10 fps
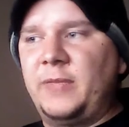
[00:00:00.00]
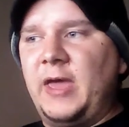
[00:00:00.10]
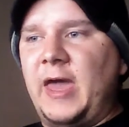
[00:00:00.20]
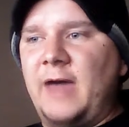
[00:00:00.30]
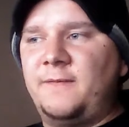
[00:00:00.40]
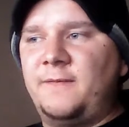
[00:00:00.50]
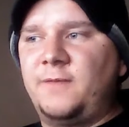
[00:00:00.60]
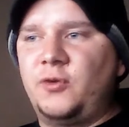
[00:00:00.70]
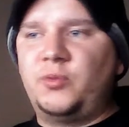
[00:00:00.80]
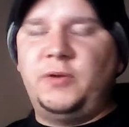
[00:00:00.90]
At
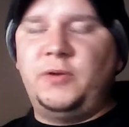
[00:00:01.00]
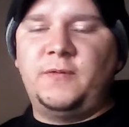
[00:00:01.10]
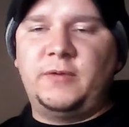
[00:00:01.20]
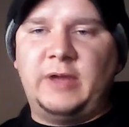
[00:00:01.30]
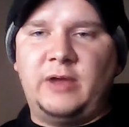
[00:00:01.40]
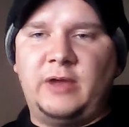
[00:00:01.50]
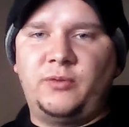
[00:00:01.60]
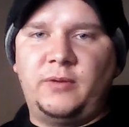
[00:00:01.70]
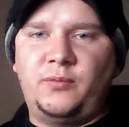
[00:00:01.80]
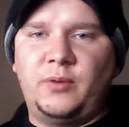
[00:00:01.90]
first, when you first add
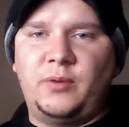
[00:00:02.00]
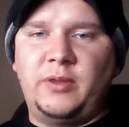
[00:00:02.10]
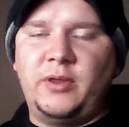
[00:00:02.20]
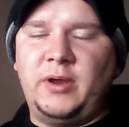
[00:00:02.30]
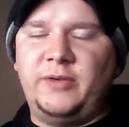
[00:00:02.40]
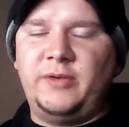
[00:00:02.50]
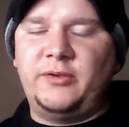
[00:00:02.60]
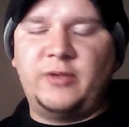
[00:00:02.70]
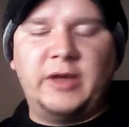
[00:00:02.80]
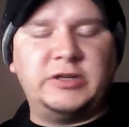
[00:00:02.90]
driftwood, there is a
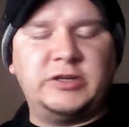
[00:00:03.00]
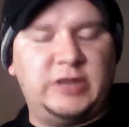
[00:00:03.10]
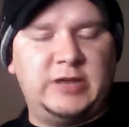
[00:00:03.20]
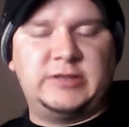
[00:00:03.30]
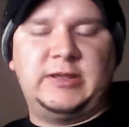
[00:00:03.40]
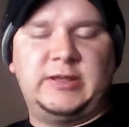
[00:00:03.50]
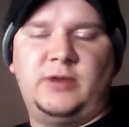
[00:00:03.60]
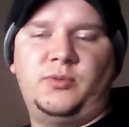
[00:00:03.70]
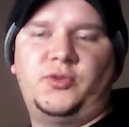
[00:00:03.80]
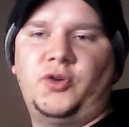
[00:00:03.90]
slight chance that
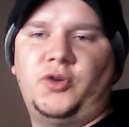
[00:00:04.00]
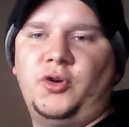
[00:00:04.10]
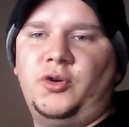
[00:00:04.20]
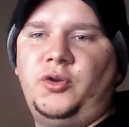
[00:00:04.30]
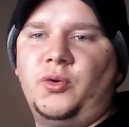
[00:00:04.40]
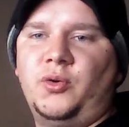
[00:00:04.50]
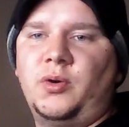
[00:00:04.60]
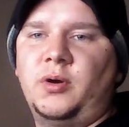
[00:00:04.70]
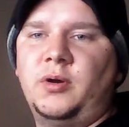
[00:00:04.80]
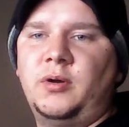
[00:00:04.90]
it will turn your